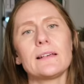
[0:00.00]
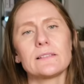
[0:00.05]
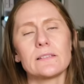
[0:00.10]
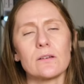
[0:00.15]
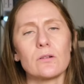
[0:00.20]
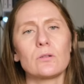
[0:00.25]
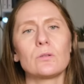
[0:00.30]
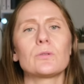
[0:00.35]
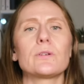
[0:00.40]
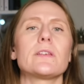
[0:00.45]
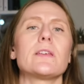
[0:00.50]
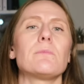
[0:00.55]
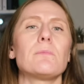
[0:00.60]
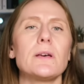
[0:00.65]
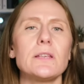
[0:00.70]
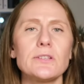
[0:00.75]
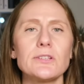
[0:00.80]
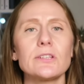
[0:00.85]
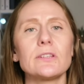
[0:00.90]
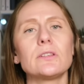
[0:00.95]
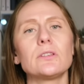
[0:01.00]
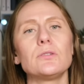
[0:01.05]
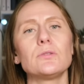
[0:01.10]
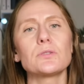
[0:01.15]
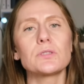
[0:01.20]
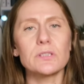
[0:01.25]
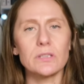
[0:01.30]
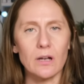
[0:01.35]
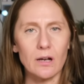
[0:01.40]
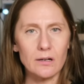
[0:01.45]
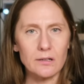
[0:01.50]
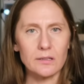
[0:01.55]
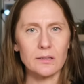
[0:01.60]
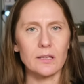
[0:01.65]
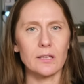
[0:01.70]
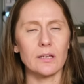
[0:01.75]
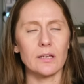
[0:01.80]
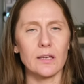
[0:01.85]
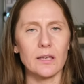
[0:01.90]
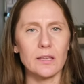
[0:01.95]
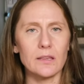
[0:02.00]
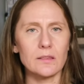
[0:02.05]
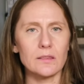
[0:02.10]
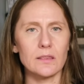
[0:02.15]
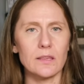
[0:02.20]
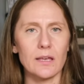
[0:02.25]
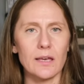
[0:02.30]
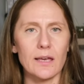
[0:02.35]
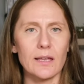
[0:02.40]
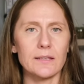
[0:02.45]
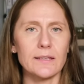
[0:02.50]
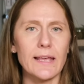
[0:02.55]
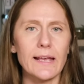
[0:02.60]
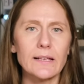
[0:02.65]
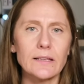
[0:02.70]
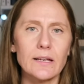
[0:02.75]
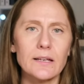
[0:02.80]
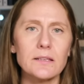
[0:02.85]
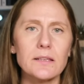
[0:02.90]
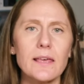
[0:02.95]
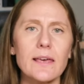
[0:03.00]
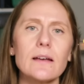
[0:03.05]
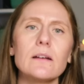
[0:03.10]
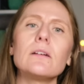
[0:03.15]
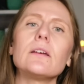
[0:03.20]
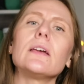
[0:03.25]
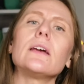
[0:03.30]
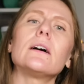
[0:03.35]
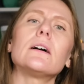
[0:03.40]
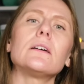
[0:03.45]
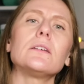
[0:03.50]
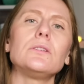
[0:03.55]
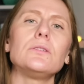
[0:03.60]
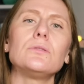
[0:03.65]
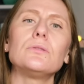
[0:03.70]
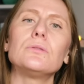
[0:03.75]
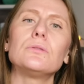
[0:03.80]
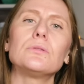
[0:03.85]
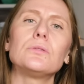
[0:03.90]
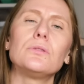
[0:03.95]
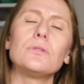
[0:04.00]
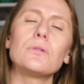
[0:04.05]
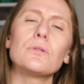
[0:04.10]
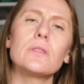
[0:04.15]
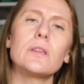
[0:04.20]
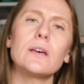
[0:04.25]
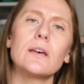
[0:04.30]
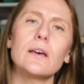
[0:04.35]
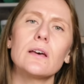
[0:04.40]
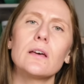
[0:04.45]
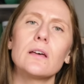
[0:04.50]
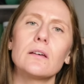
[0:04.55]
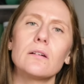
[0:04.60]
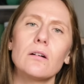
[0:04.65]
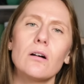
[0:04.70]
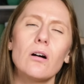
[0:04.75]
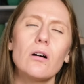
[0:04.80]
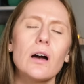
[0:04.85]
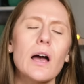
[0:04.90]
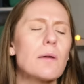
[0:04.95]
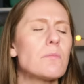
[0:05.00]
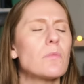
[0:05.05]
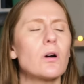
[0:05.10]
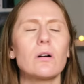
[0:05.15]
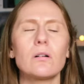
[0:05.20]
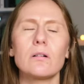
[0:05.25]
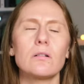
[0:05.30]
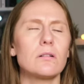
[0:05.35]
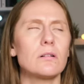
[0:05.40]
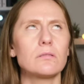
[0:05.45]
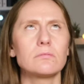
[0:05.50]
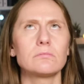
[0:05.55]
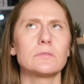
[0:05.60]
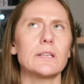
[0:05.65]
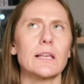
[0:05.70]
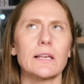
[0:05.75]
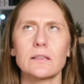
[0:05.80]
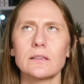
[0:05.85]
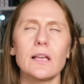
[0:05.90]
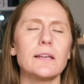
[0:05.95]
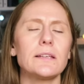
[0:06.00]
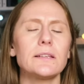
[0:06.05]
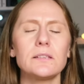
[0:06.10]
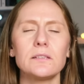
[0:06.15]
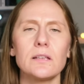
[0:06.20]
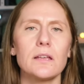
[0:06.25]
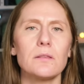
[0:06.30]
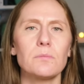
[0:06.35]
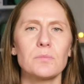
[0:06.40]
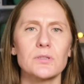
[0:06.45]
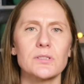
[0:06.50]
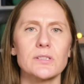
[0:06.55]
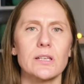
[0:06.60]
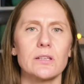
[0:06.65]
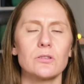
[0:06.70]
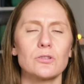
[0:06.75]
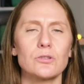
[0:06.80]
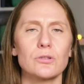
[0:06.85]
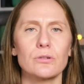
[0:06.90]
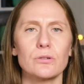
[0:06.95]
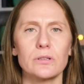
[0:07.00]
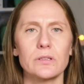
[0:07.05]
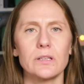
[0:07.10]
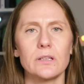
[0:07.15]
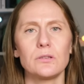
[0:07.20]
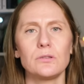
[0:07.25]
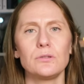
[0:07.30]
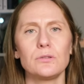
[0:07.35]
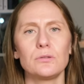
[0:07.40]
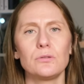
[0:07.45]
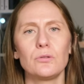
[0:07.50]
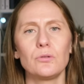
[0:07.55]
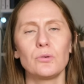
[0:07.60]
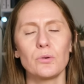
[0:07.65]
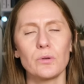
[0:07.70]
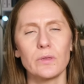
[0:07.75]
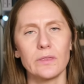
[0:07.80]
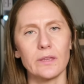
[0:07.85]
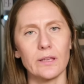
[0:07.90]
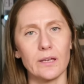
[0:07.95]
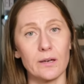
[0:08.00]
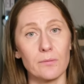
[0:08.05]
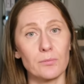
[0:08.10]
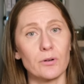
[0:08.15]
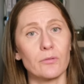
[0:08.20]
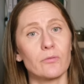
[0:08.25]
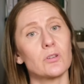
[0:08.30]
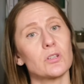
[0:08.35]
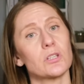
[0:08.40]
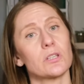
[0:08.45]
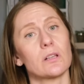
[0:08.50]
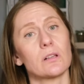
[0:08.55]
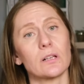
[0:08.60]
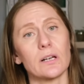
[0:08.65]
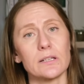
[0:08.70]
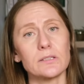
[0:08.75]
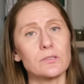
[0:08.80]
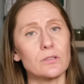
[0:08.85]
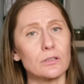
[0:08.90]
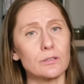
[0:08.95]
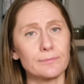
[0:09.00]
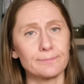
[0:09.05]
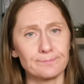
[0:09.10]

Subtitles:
I already mentioned, you start in the neckline area, you do the, I'm like 99% sure that you do the provisional cast on